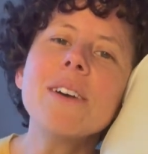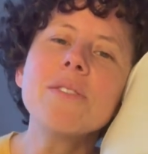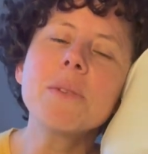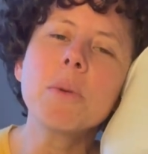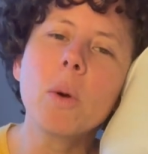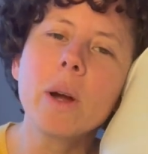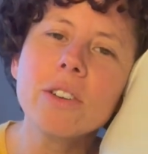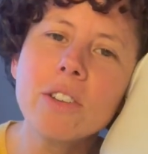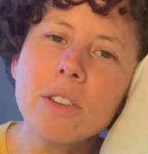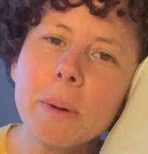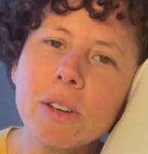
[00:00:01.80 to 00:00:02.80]
some
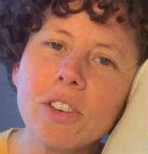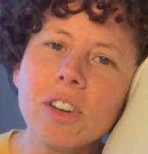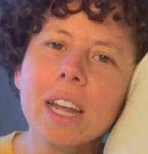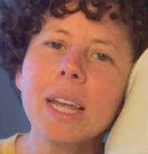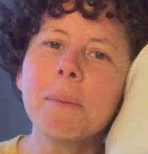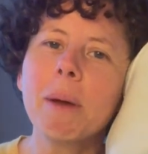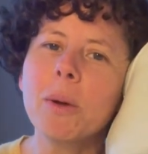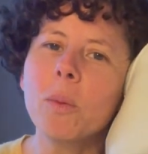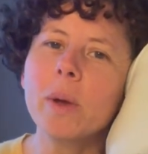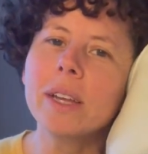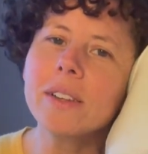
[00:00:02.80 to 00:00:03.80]
questions about checking my
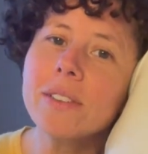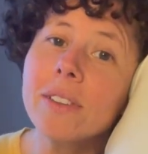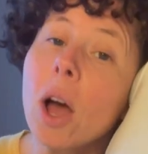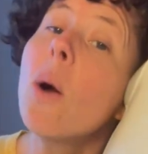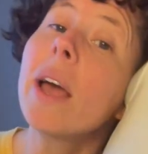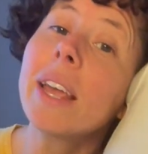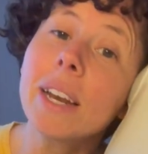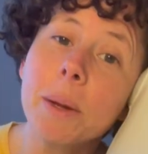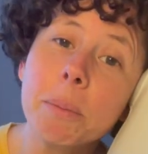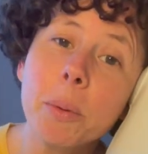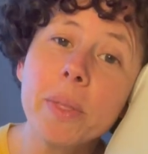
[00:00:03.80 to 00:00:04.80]
wheels? Oh, I can
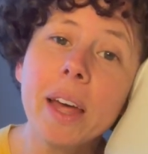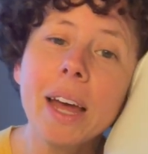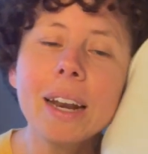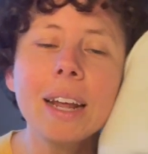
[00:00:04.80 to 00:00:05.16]
help you with that.